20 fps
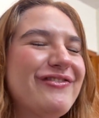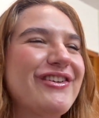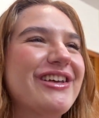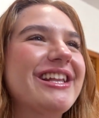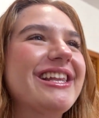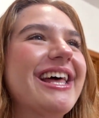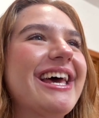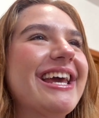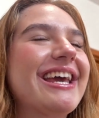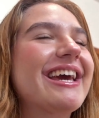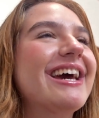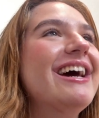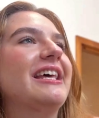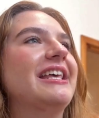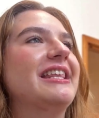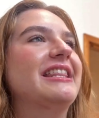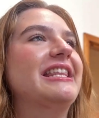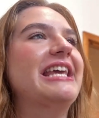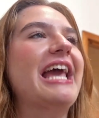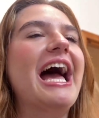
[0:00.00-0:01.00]
feel like
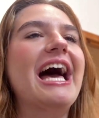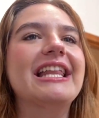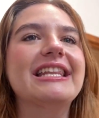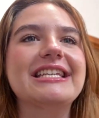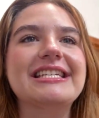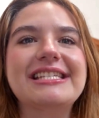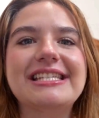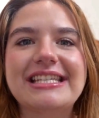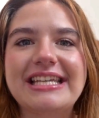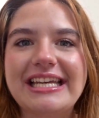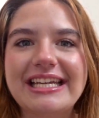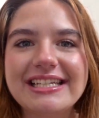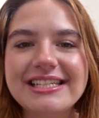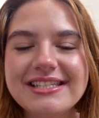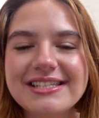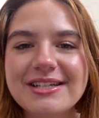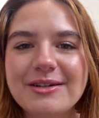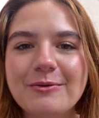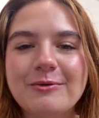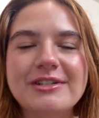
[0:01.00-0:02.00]
the Atlas
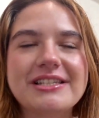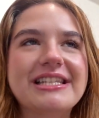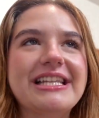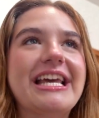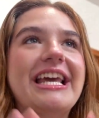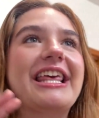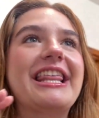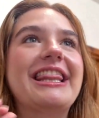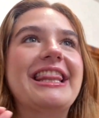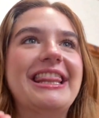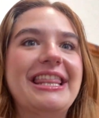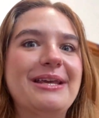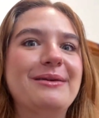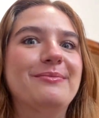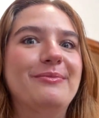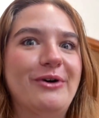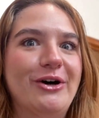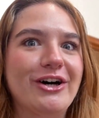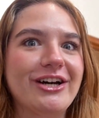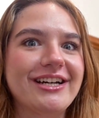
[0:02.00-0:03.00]
Six was like the
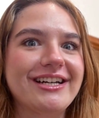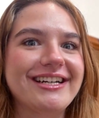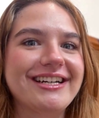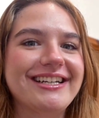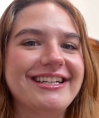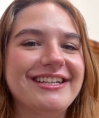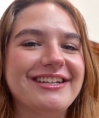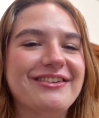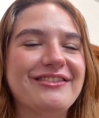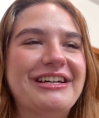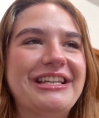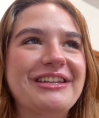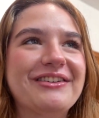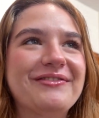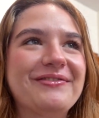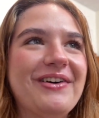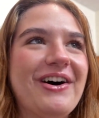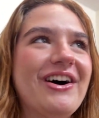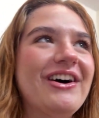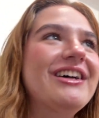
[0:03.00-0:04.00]
book, you know, in the
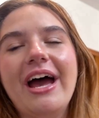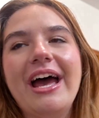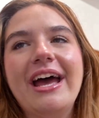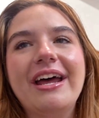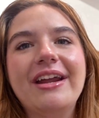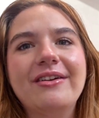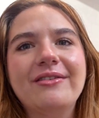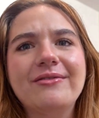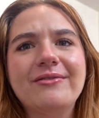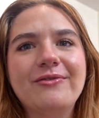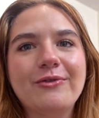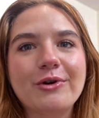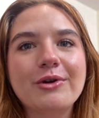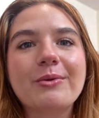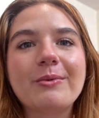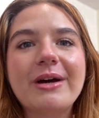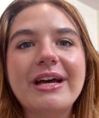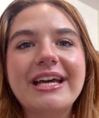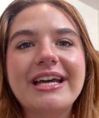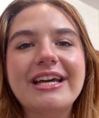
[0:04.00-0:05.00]
fall, and Fourth
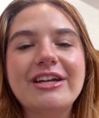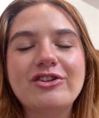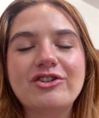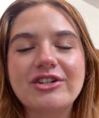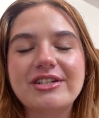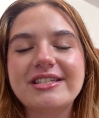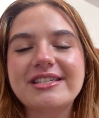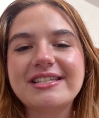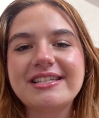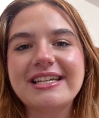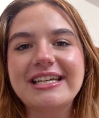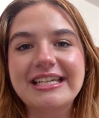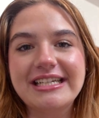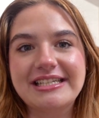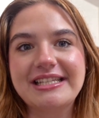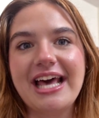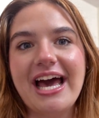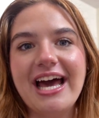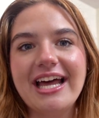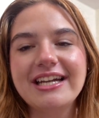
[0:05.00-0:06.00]
Wing just
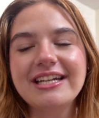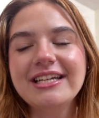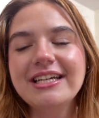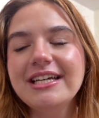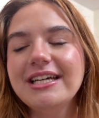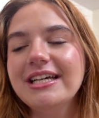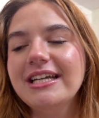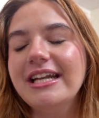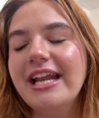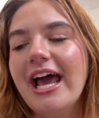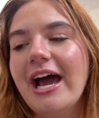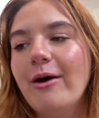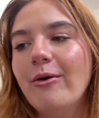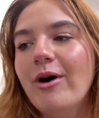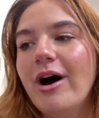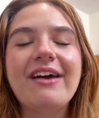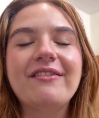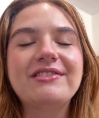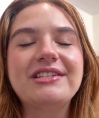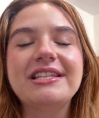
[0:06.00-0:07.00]
is that. Now,
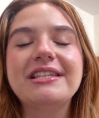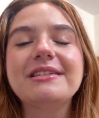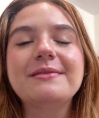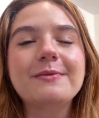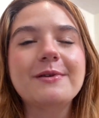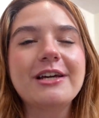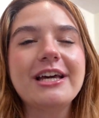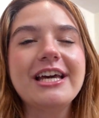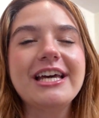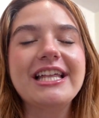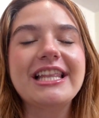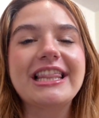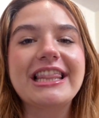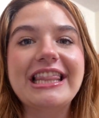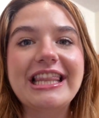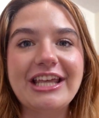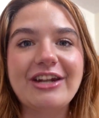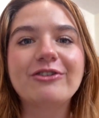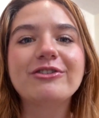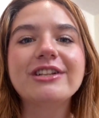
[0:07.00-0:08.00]
I've seen this book
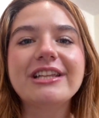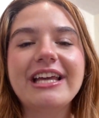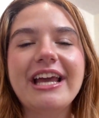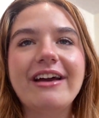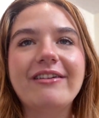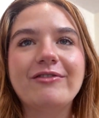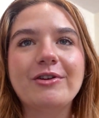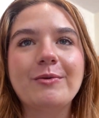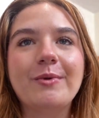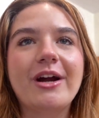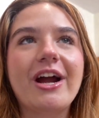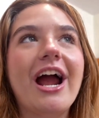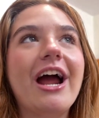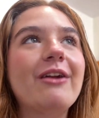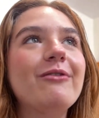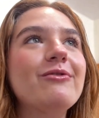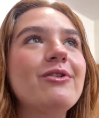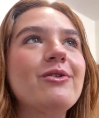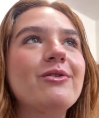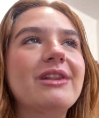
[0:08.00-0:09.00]
literally everywhere. I
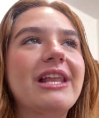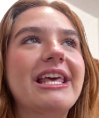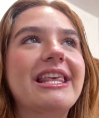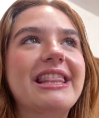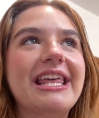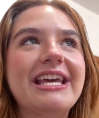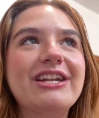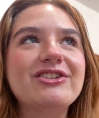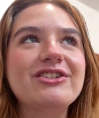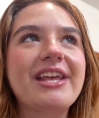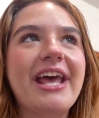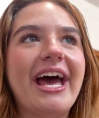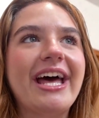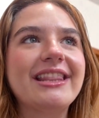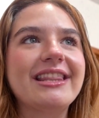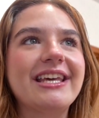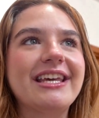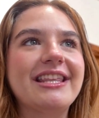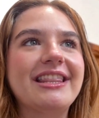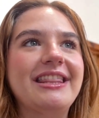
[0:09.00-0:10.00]
don't know, like, they just
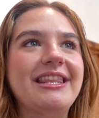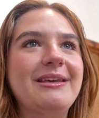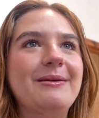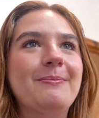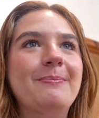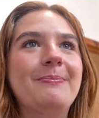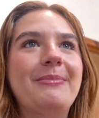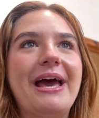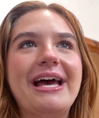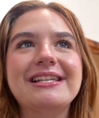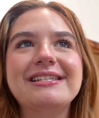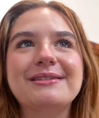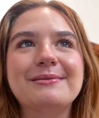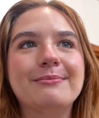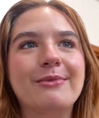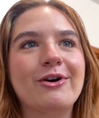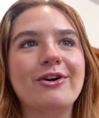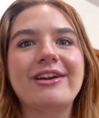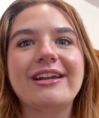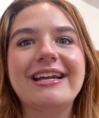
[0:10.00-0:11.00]
had like the best
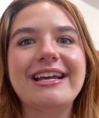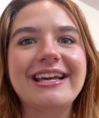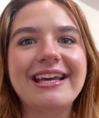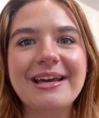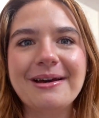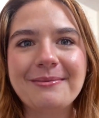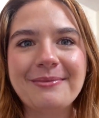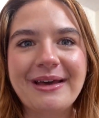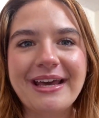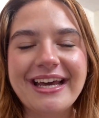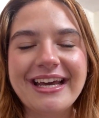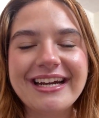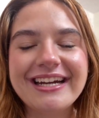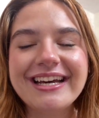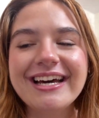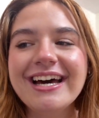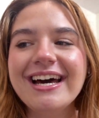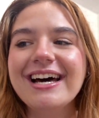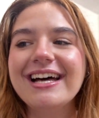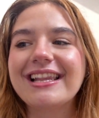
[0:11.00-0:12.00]
marketing campaign,
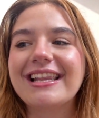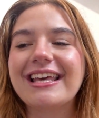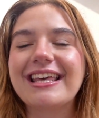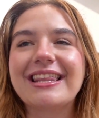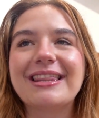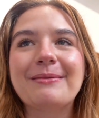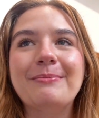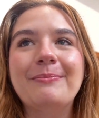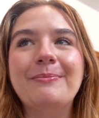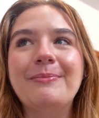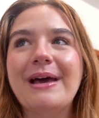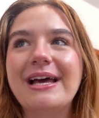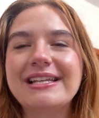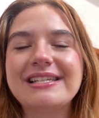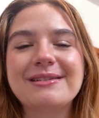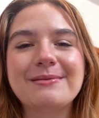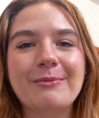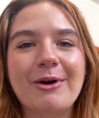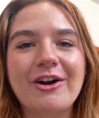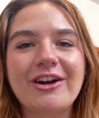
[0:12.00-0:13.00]
like the
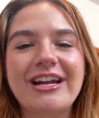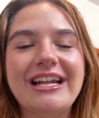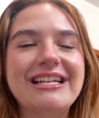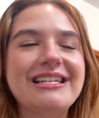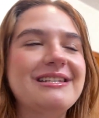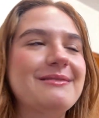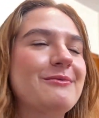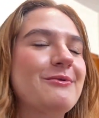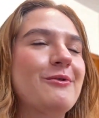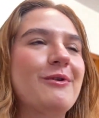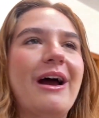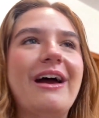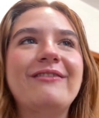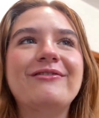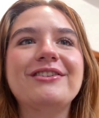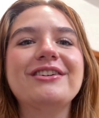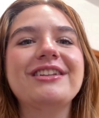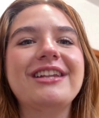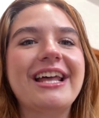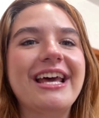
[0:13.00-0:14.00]
best marketing team.
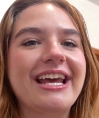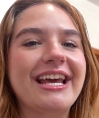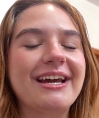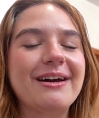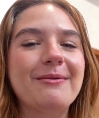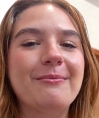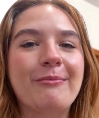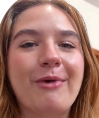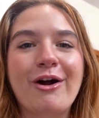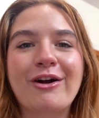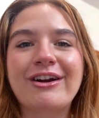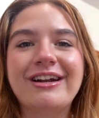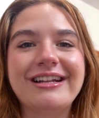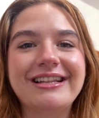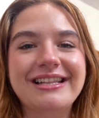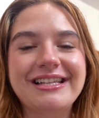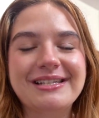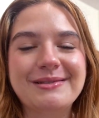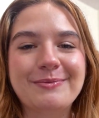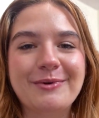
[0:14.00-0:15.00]
Whoever like
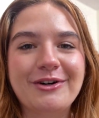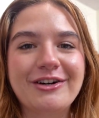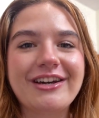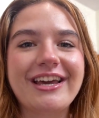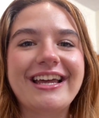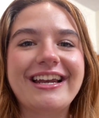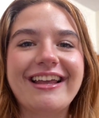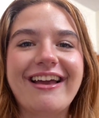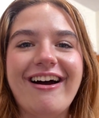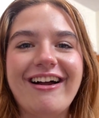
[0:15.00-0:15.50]
marketed this book and